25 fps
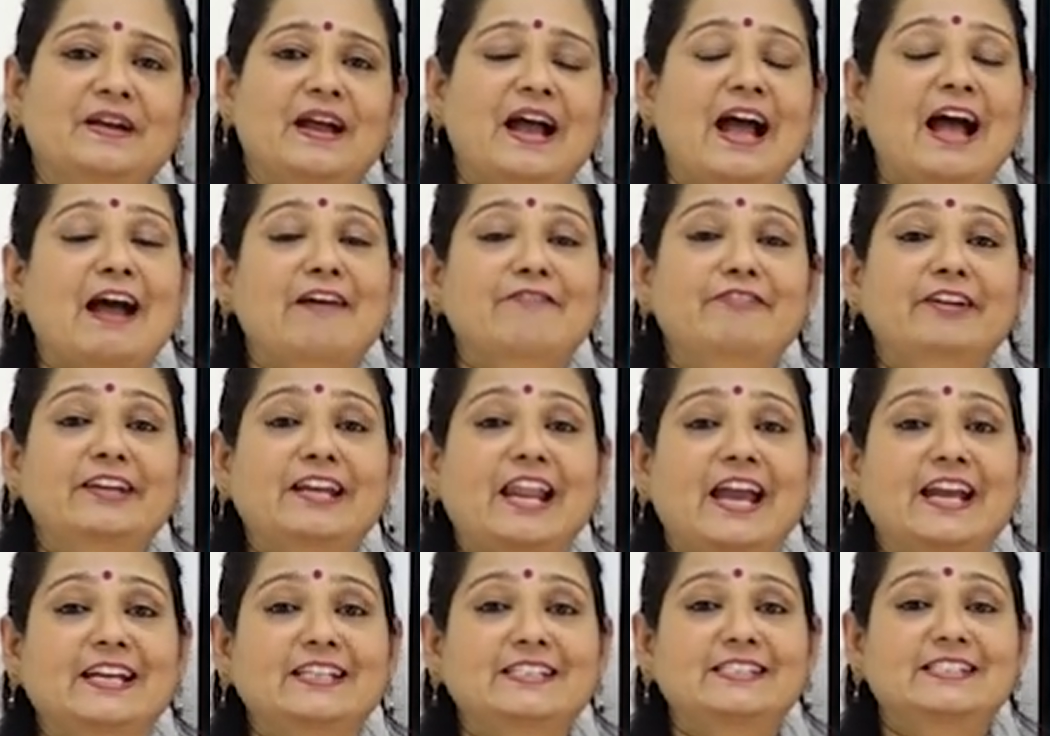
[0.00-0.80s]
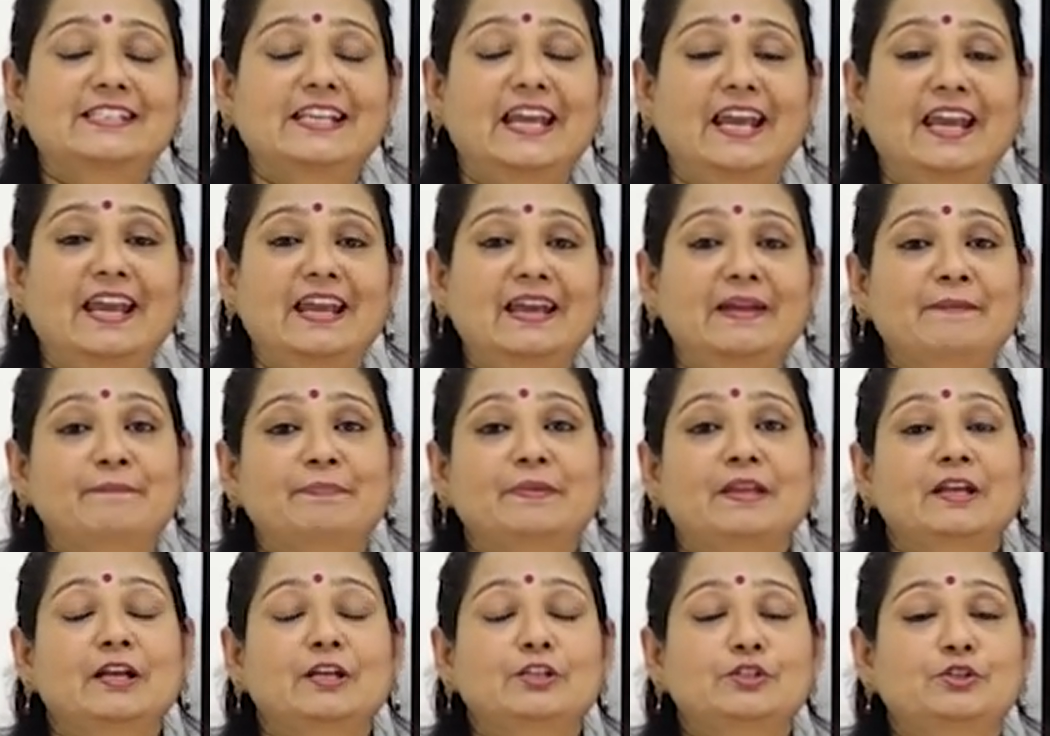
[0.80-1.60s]
Have a nice
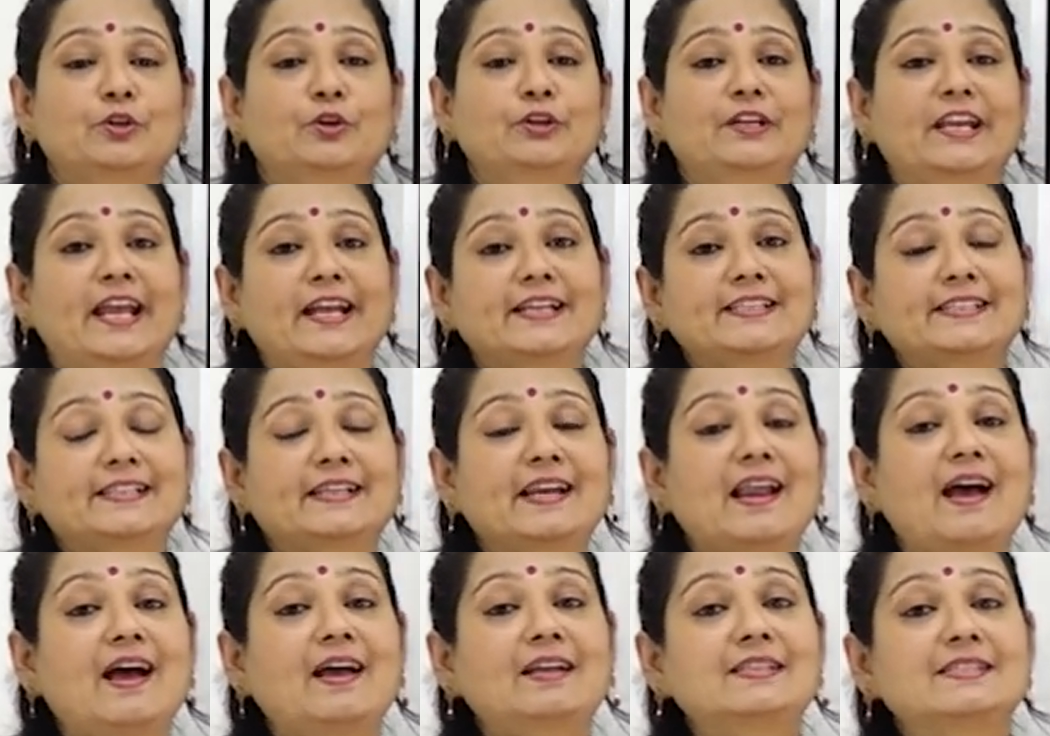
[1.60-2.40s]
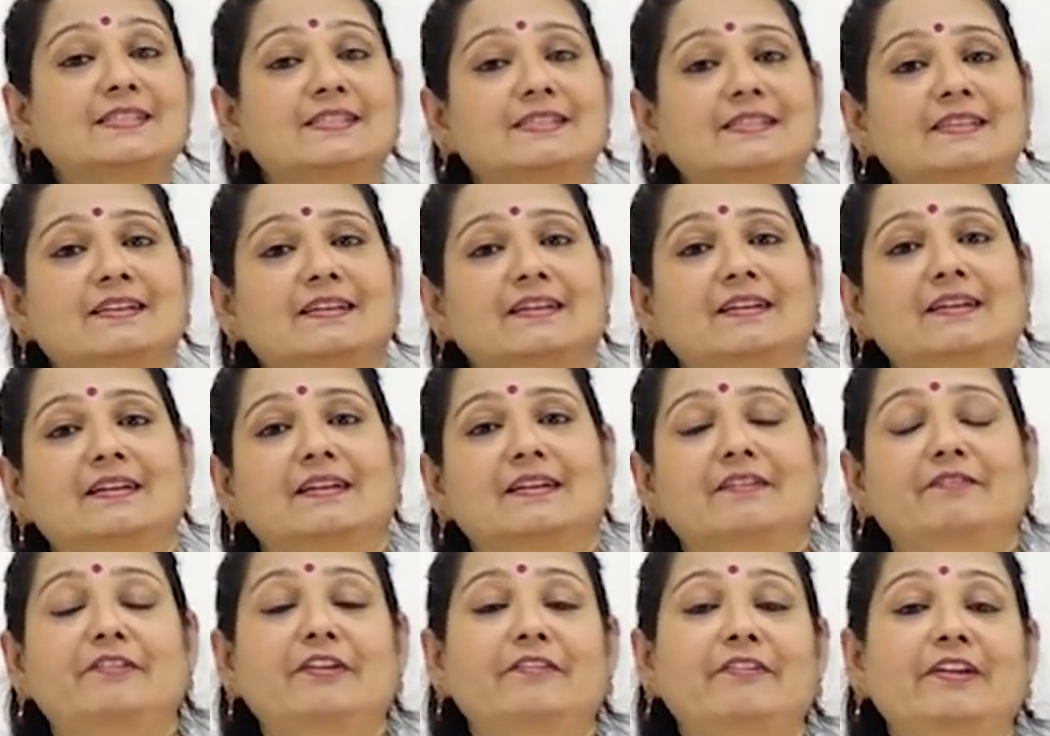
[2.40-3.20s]
day. So next class,
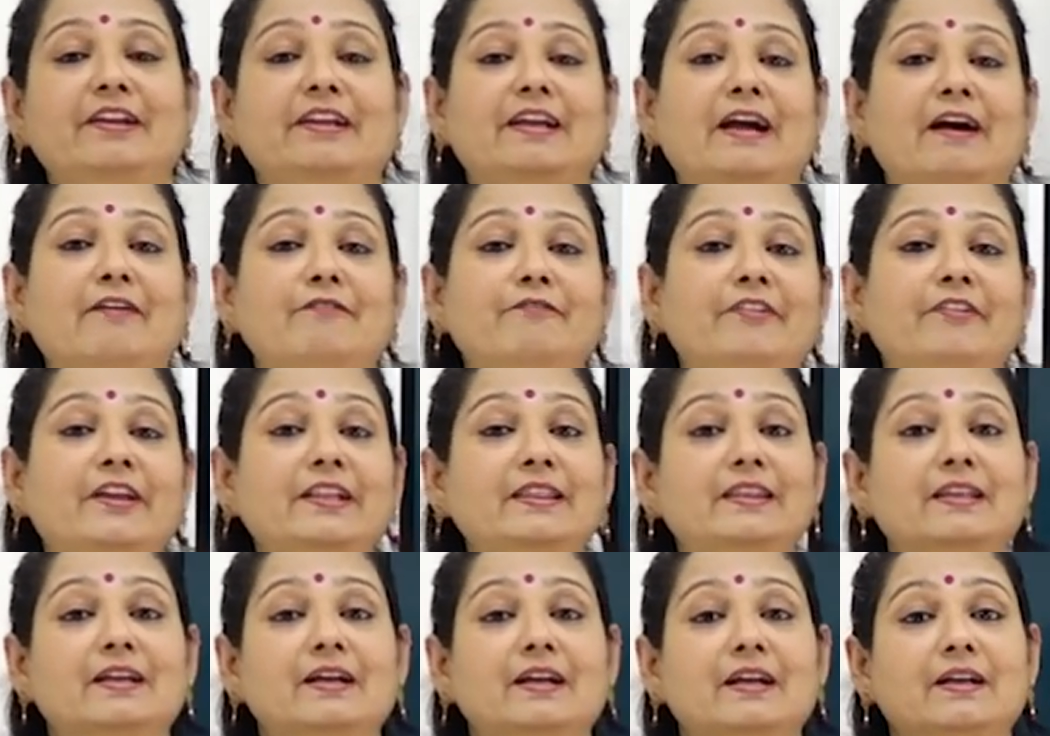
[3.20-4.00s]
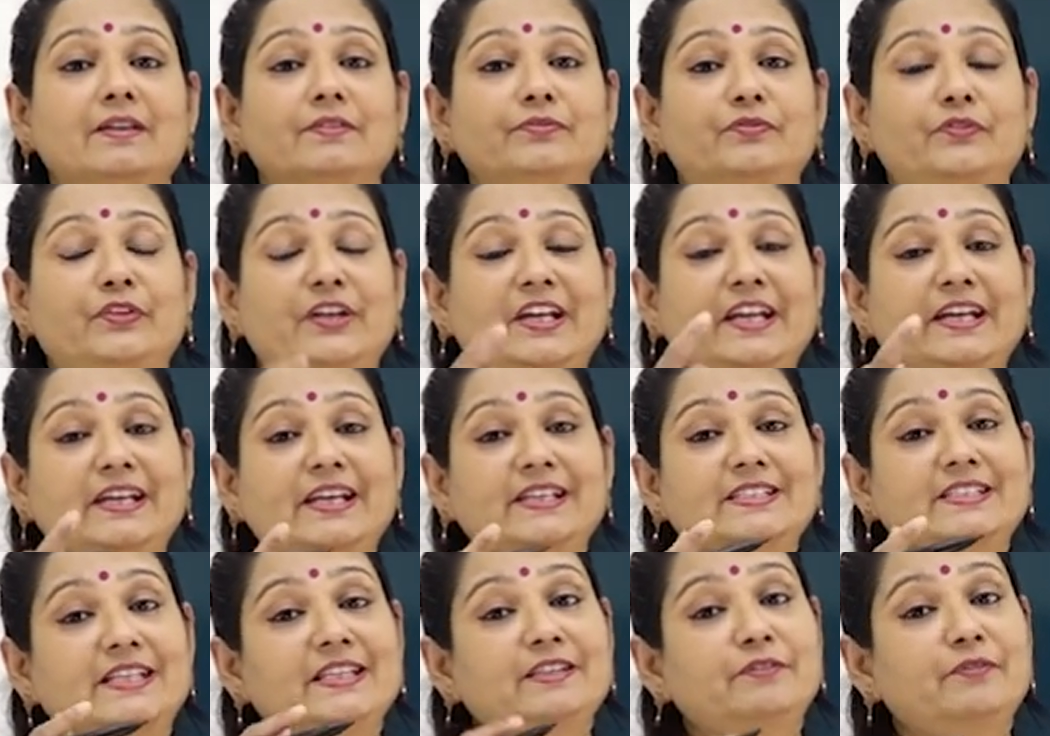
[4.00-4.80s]
we will come with three
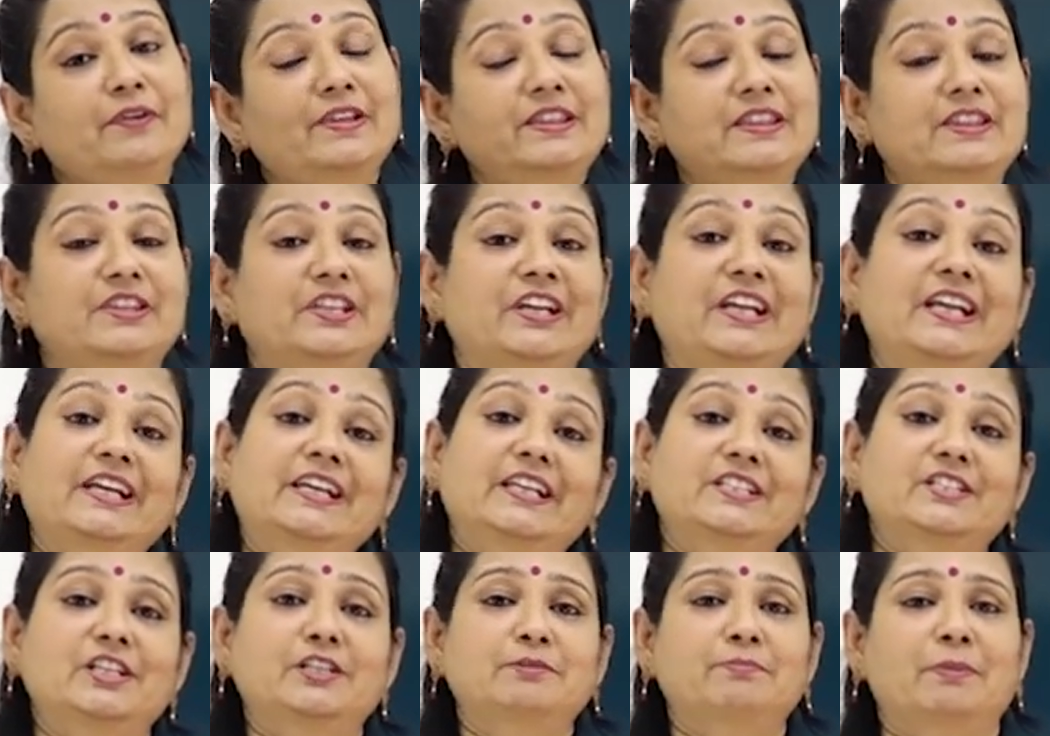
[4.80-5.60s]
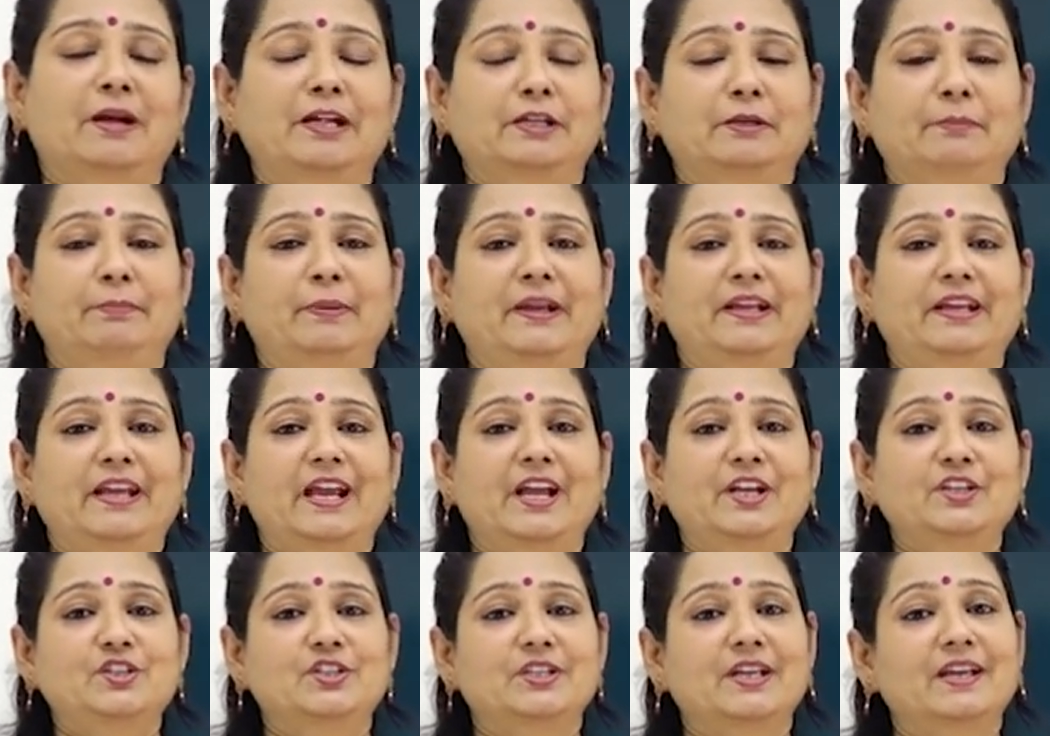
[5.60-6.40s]
digit
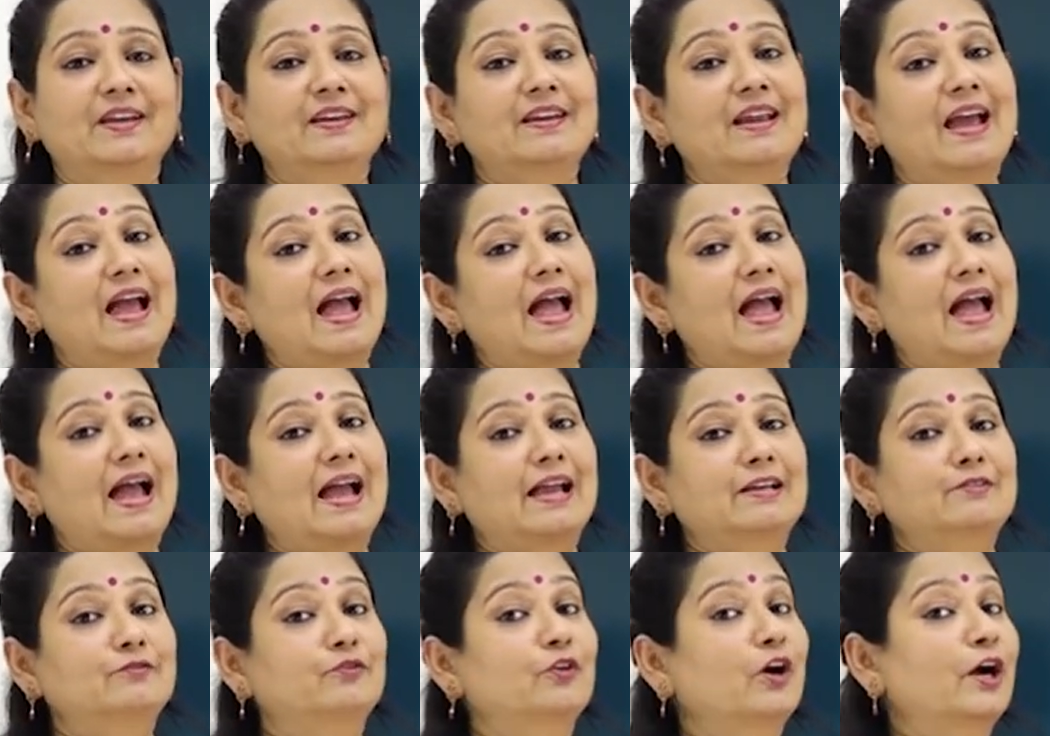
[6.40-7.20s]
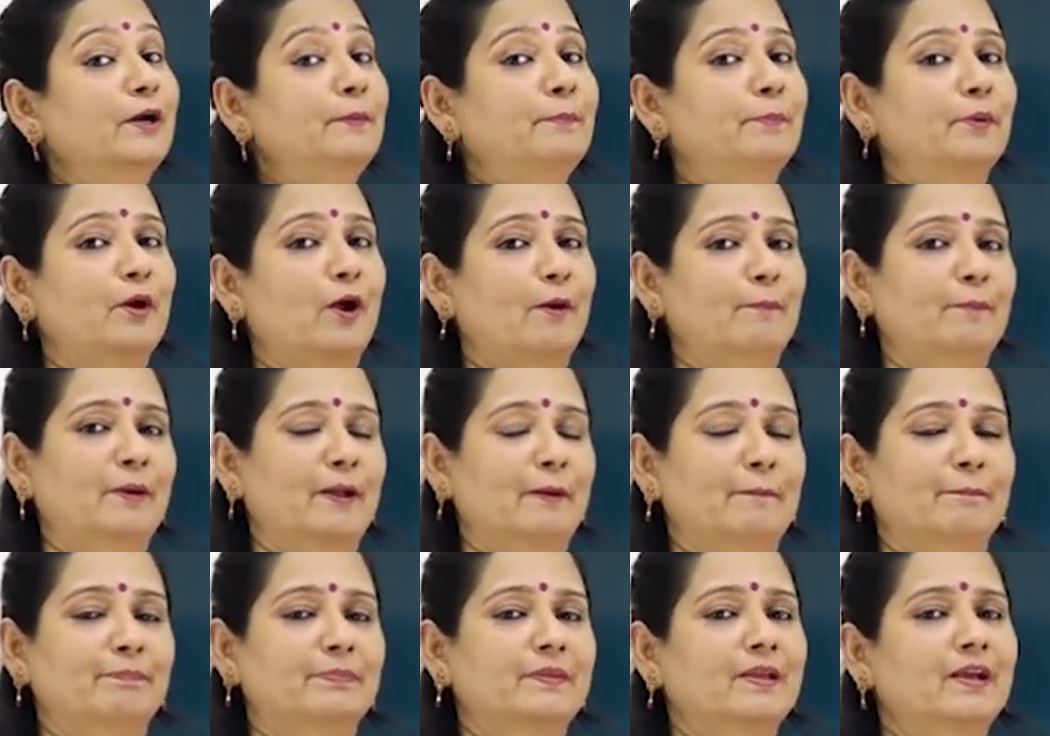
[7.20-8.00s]
multiplication and word
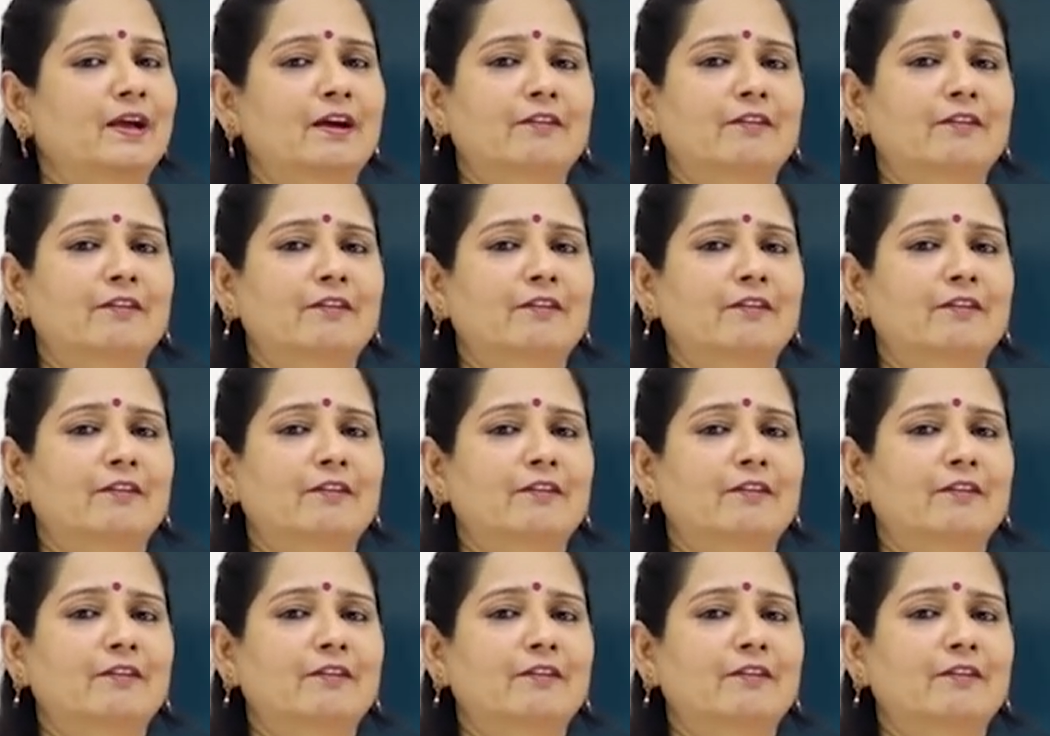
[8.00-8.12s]
problem.